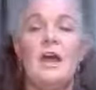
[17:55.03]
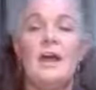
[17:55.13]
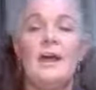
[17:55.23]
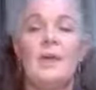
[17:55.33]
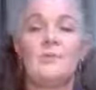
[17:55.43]

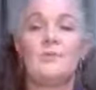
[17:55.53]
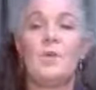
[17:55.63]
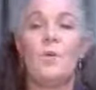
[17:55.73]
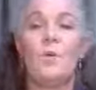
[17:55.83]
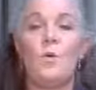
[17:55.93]

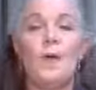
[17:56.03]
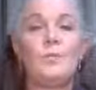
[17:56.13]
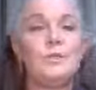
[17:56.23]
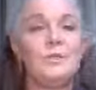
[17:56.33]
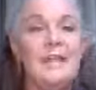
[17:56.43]
or a
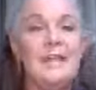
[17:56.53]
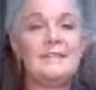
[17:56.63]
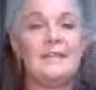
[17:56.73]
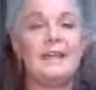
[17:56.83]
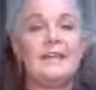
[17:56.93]
blue
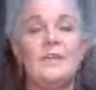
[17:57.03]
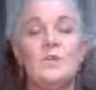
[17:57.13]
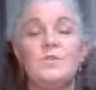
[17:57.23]
lace agate,